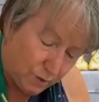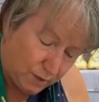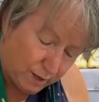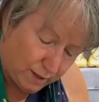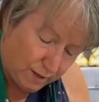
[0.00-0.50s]

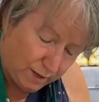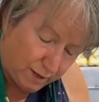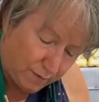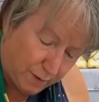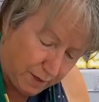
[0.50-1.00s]
Victoria. I
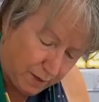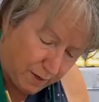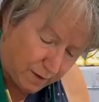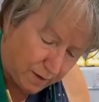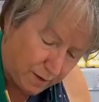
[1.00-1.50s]
think I've
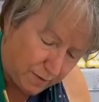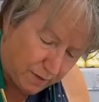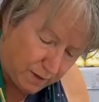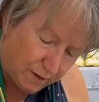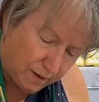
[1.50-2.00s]
painted
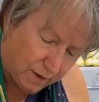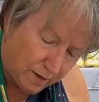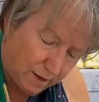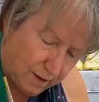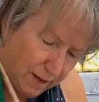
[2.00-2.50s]
enough that
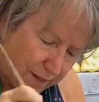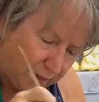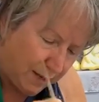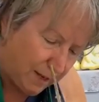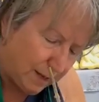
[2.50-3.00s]

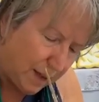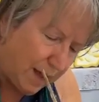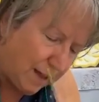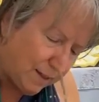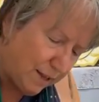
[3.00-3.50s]
I think
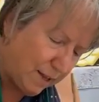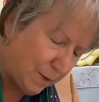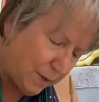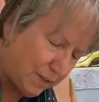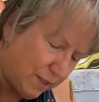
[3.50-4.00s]

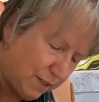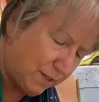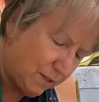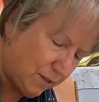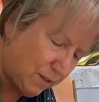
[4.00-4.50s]
I'm
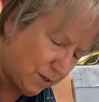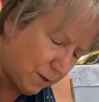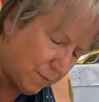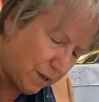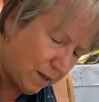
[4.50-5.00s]
decent
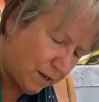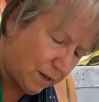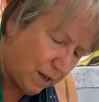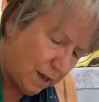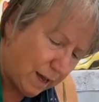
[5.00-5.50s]
cook.
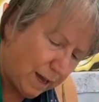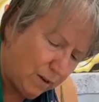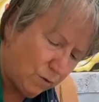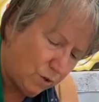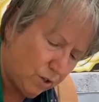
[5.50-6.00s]

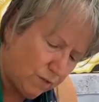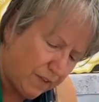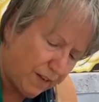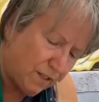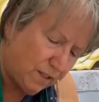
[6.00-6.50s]
I don't
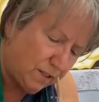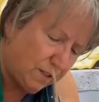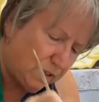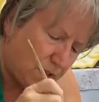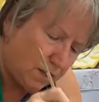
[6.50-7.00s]
cook
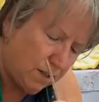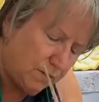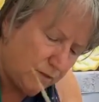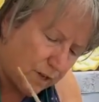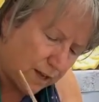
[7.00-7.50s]
fancy
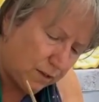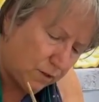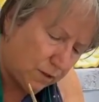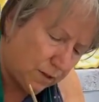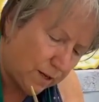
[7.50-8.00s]
stuff.
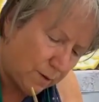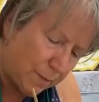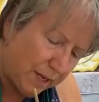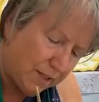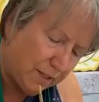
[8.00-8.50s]
I cook
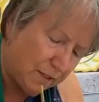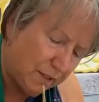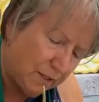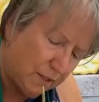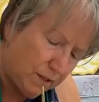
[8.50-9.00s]
kind of
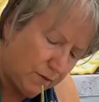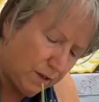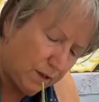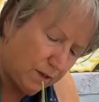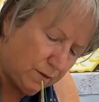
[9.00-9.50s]
basic
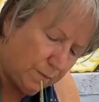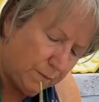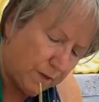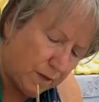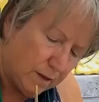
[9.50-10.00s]
stuff, you
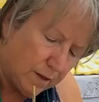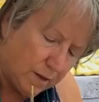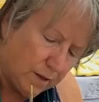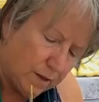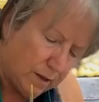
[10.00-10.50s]

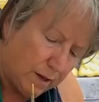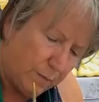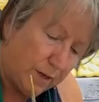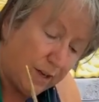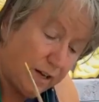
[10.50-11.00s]

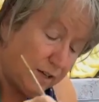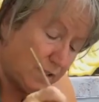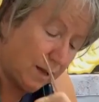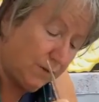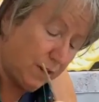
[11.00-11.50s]
know,
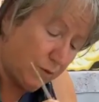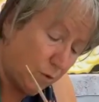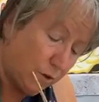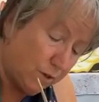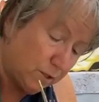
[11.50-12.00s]
because I've
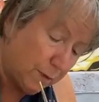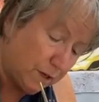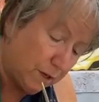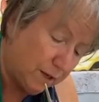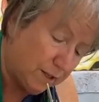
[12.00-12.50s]
never wanted to
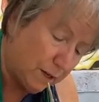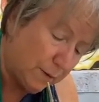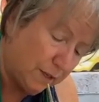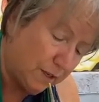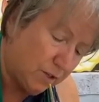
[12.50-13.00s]
spend a lot of
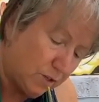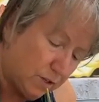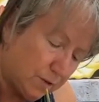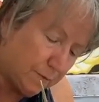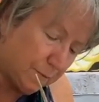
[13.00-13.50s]
time in the
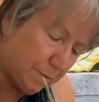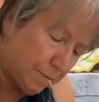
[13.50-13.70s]
kitchen.